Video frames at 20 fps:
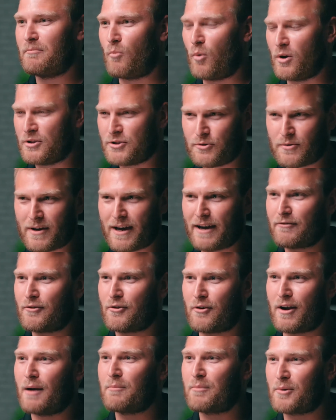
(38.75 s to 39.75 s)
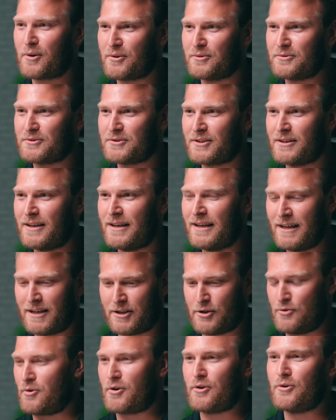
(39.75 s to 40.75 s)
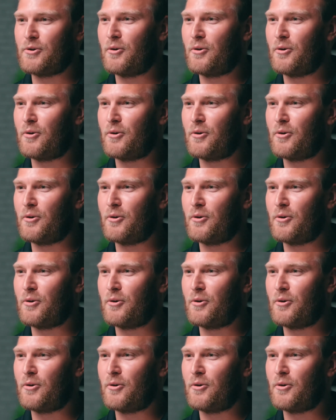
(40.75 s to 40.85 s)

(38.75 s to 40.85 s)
Once you have crop rows, you are